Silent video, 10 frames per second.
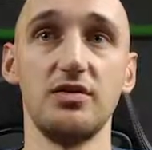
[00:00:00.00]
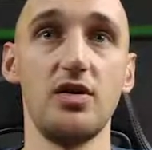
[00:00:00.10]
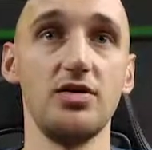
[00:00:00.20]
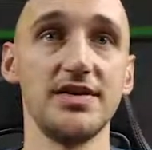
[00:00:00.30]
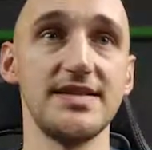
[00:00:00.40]

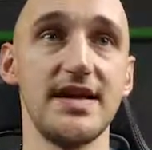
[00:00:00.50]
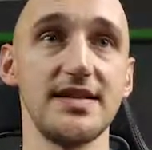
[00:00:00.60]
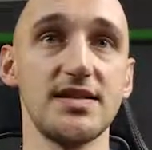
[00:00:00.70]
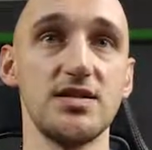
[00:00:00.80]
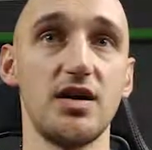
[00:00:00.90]
all the
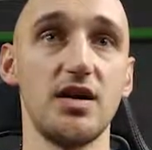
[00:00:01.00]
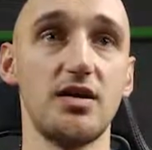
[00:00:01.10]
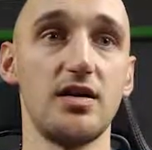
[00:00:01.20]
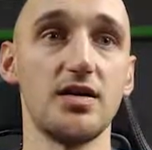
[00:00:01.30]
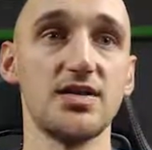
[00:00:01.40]
stacks here
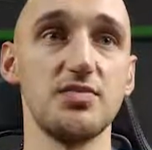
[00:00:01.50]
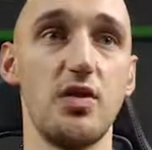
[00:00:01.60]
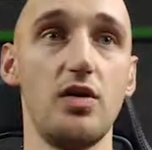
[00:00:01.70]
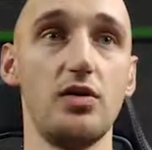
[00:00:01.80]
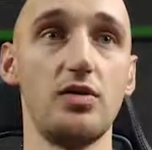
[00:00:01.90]
are
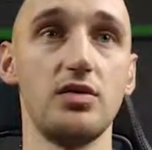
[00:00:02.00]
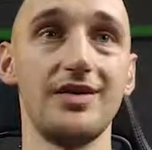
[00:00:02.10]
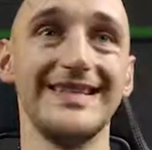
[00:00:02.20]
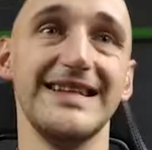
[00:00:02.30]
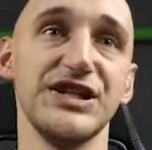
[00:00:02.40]

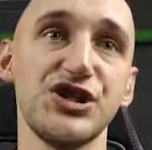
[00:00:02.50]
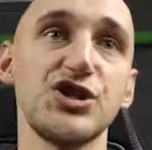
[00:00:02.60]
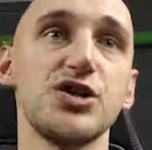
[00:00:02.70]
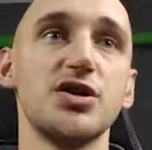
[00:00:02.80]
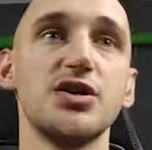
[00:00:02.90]

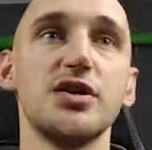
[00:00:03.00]
small-ish.